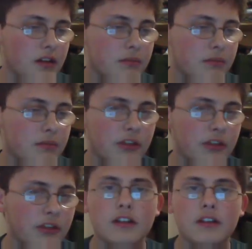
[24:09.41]

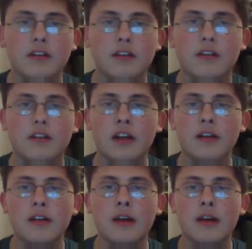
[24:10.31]
Pathetic.
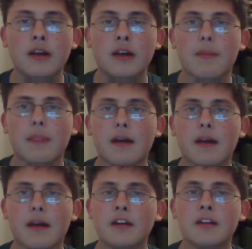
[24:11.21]
I'm
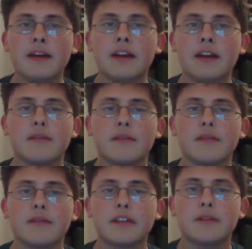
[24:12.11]
gonna admit it.
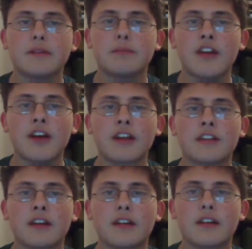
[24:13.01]
It's pathetic
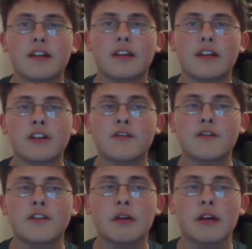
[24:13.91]
that my first
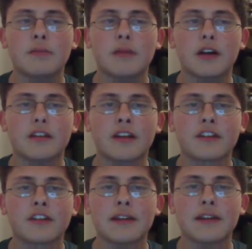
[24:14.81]
video in months
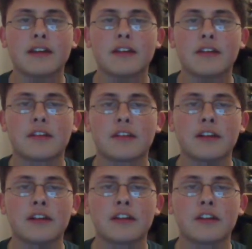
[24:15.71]
has to be this,
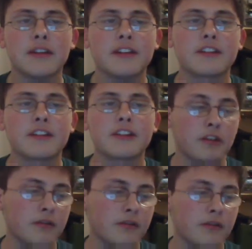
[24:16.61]
and it's gonna be this
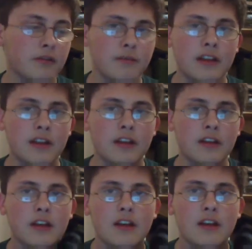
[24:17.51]
long of me
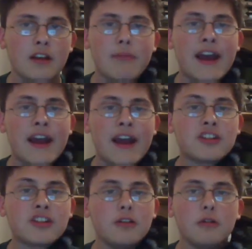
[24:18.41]

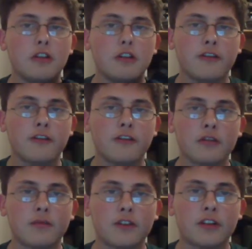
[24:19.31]
bashing Google
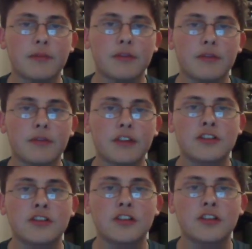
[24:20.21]
for something that
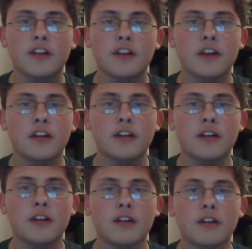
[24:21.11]
they shouldn't have
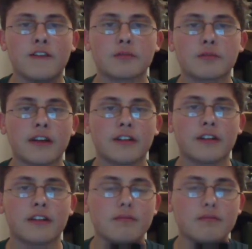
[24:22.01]
done in the first place.
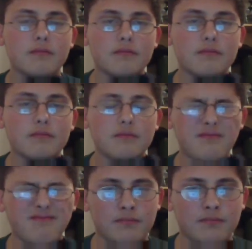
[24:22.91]

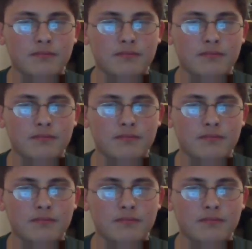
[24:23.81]
Bella,